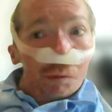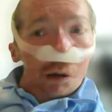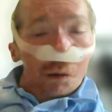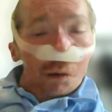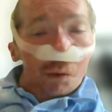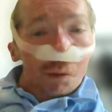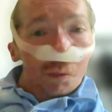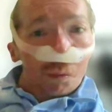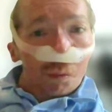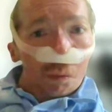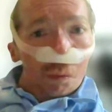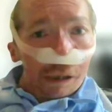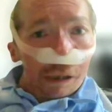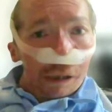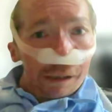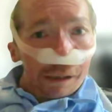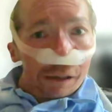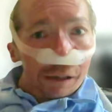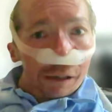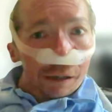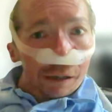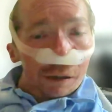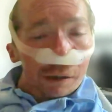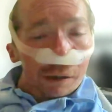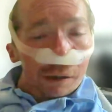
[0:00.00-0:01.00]
wrong
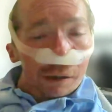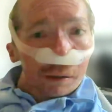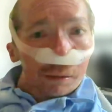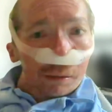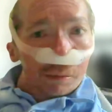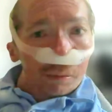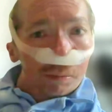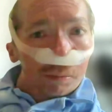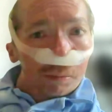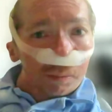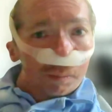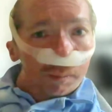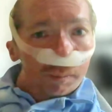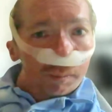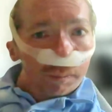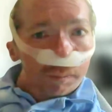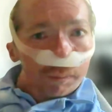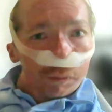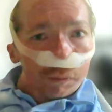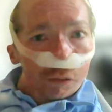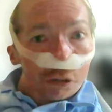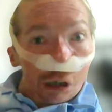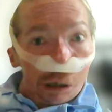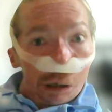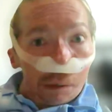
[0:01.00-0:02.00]
with
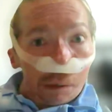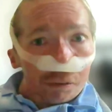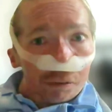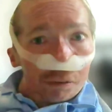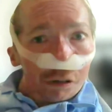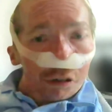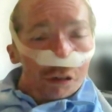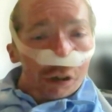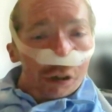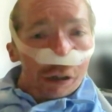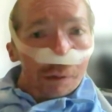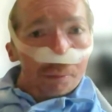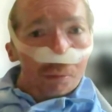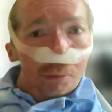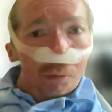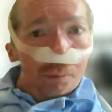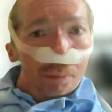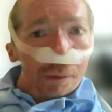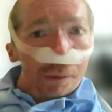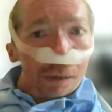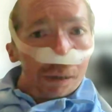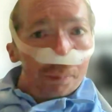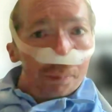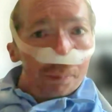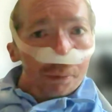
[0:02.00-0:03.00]
some
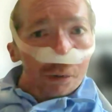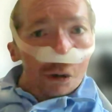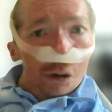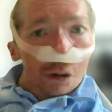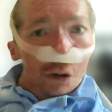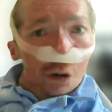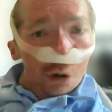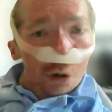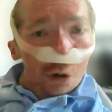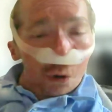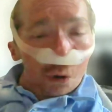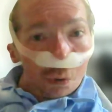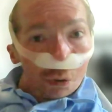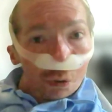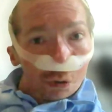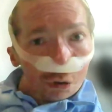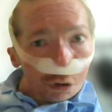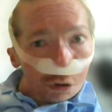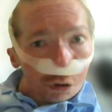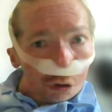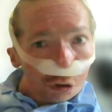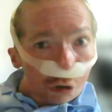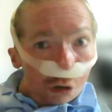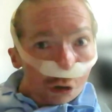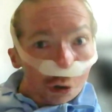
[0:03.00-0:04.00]
disabled people who
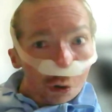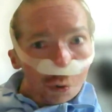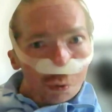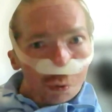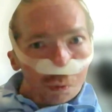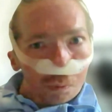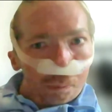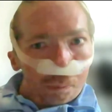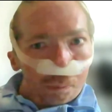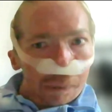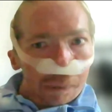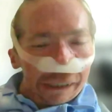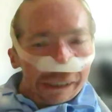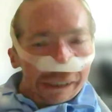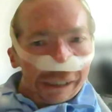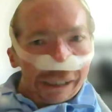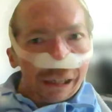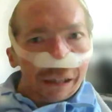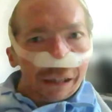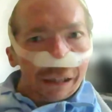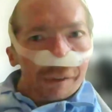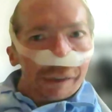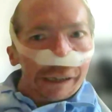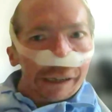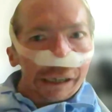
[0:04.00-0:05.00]
do make
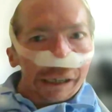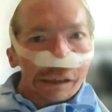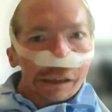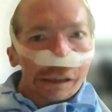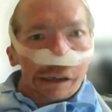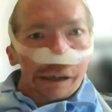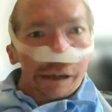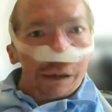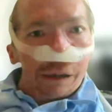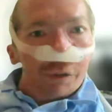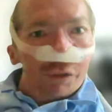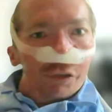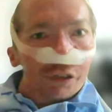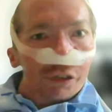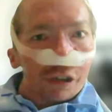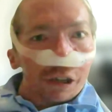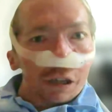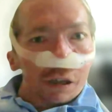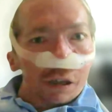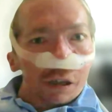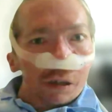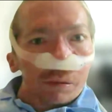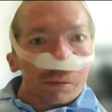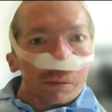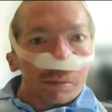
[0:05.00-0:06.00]
it in their life,
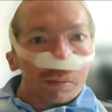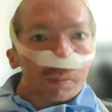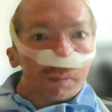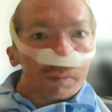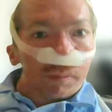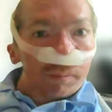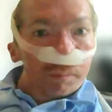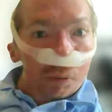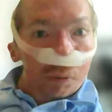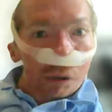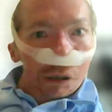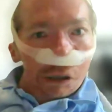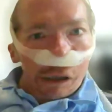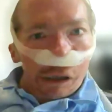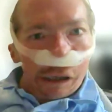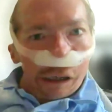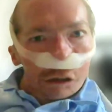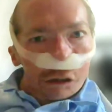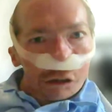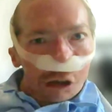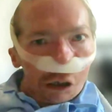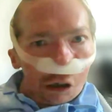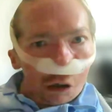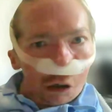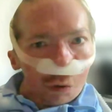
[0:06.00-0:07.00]
but
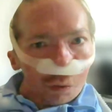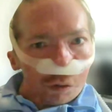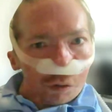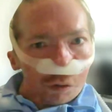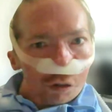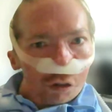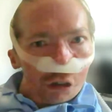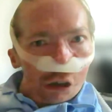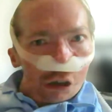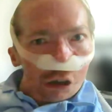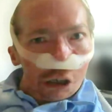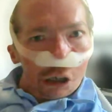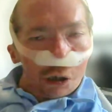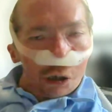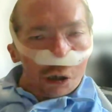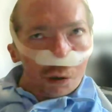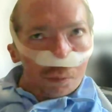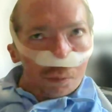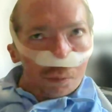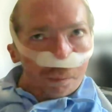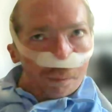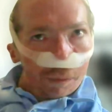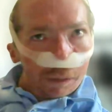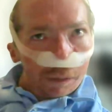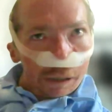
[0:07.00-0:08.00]
I don't.
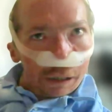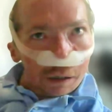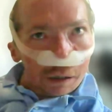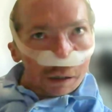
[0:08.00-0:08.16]
So